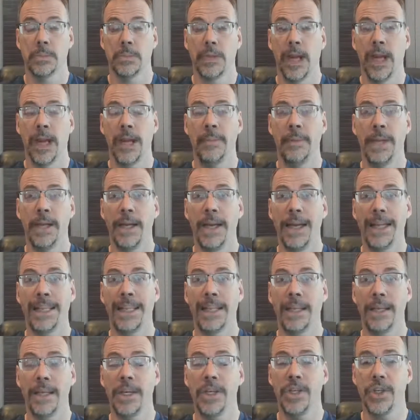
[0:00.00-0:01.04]
I mean, at
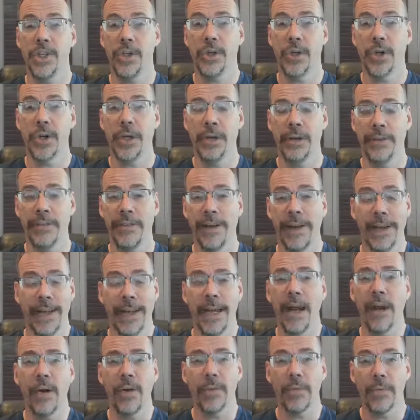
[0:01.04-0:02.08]
the least you're going to find
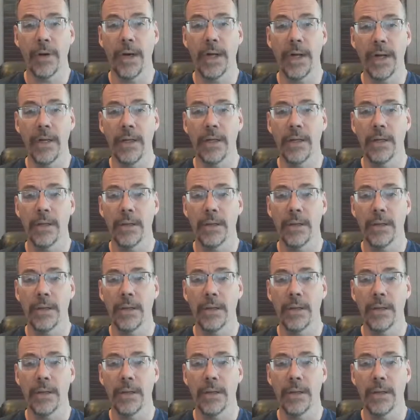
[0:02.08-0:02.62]
out, right?